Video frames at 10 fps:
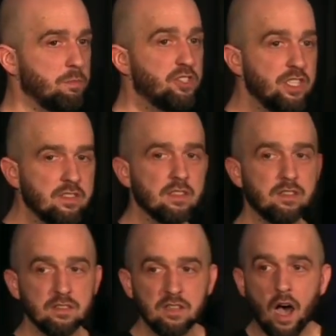but Jesus
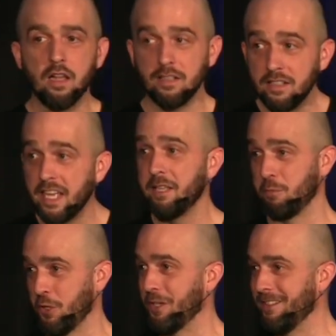is not an
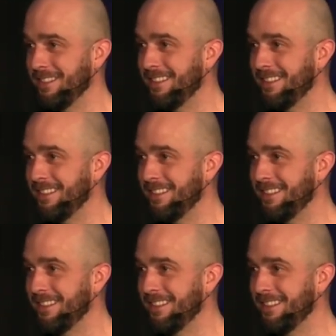enabler.